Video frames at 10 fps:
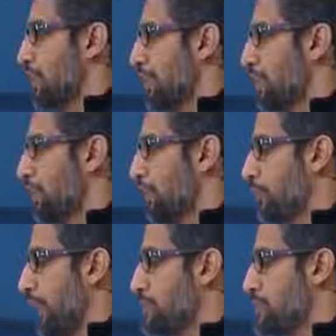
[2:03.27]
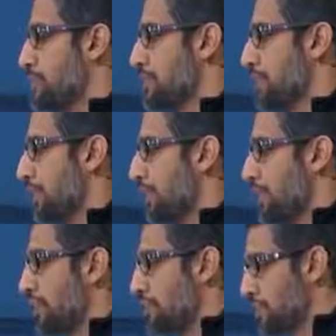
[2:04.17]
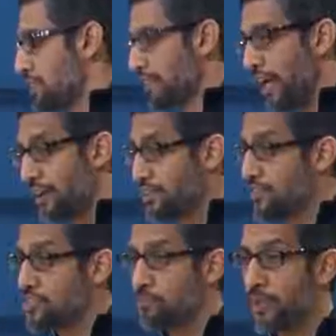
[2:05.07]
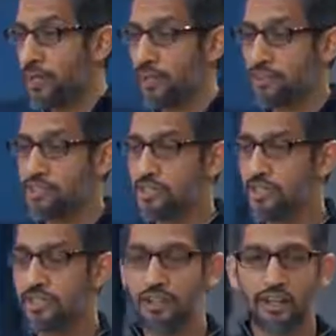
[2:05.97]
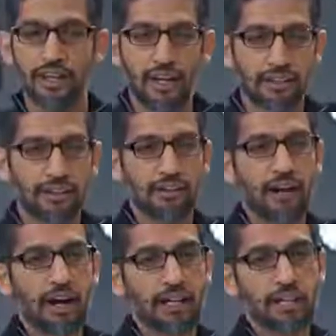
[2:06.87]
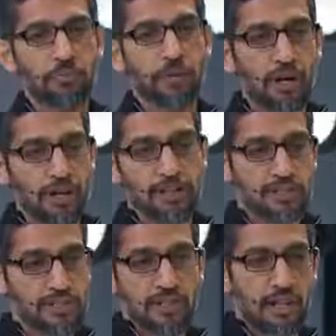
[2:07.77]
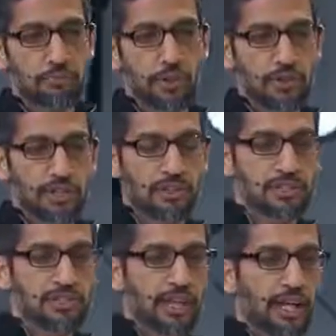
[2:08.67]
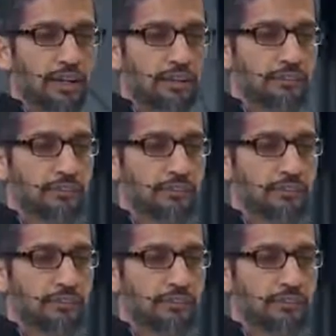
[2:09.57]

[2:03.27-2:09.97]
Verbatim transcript: with Google Maps. So the scale is inspiring to see, and there are other products approaching this scale.